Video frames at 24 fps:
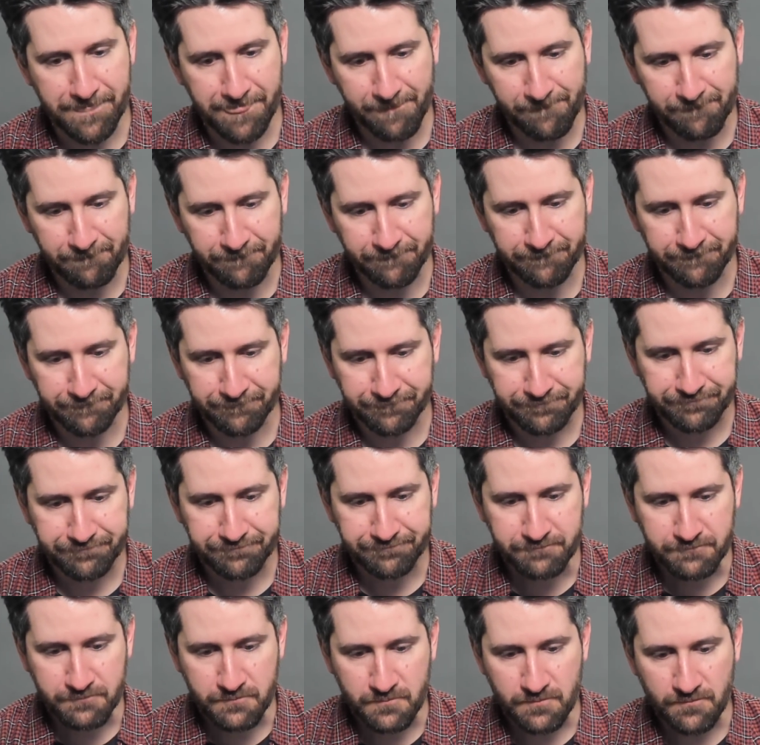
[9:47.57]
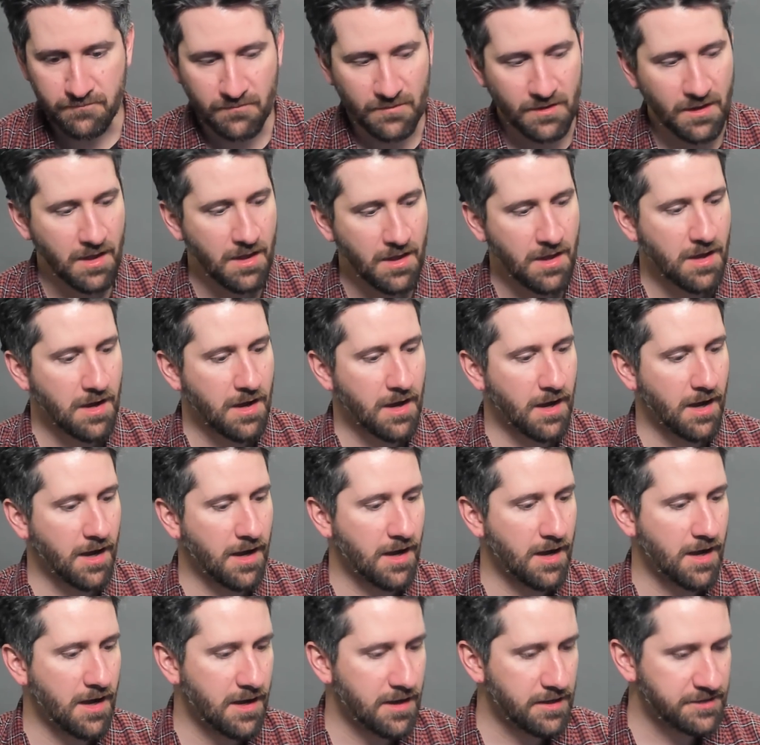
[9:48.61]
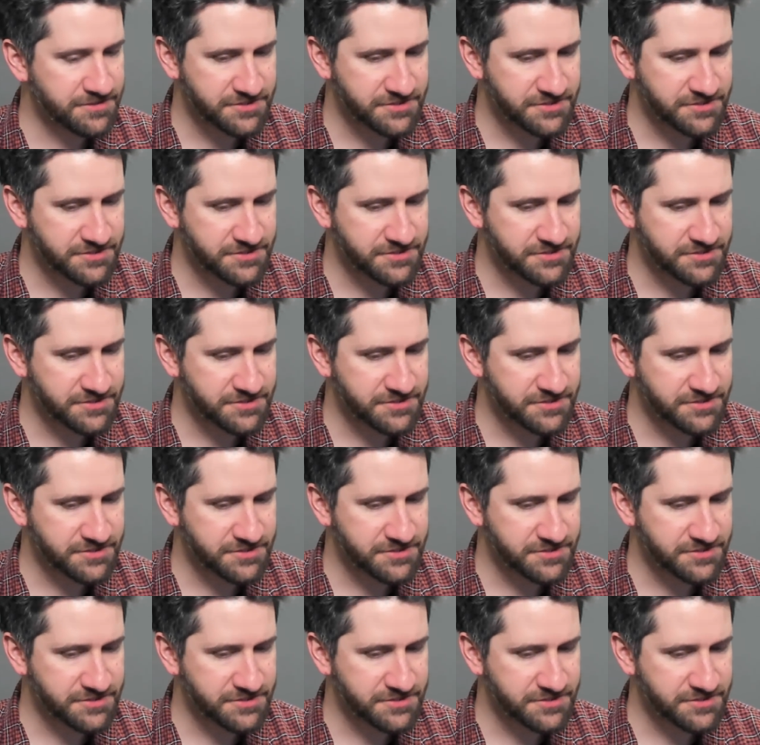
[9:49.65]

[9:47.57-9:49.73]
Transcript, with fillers: Mm. Uh,